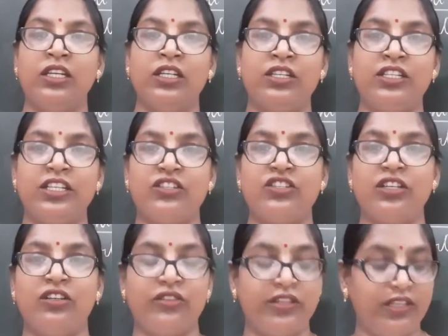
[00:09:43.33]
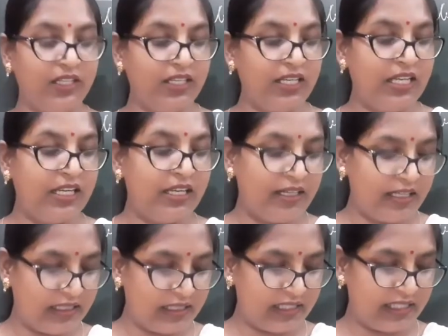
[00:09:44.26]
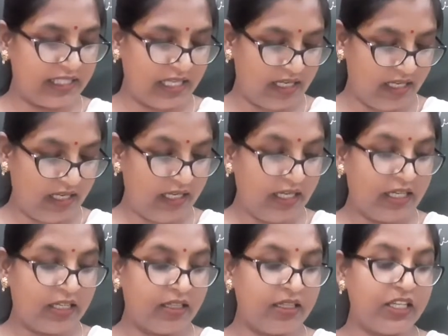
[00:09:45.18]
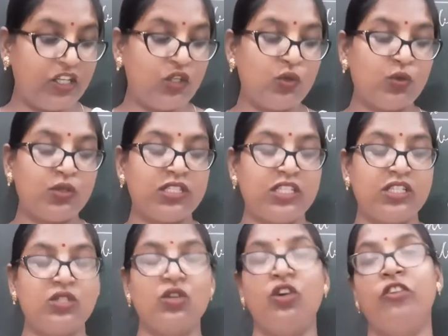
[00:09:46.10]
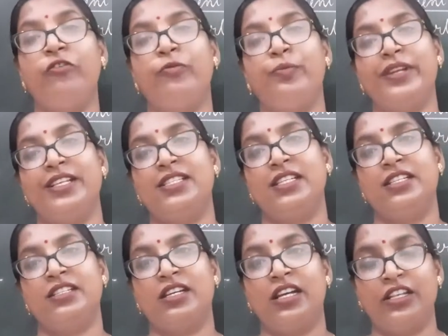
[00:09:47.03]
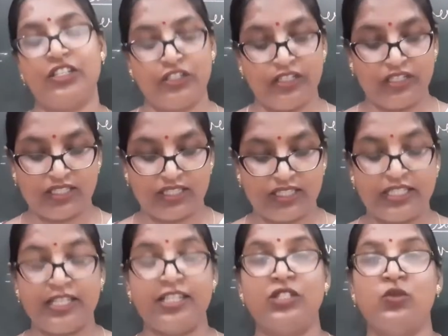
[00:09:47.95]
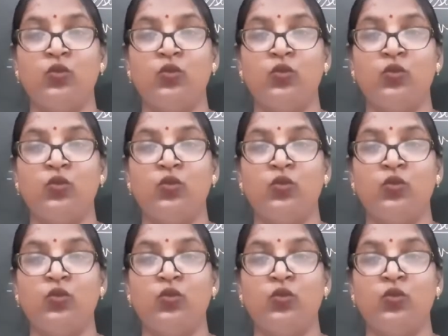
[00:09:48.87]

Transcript: Dear children, let us see the uses of present continuous tense.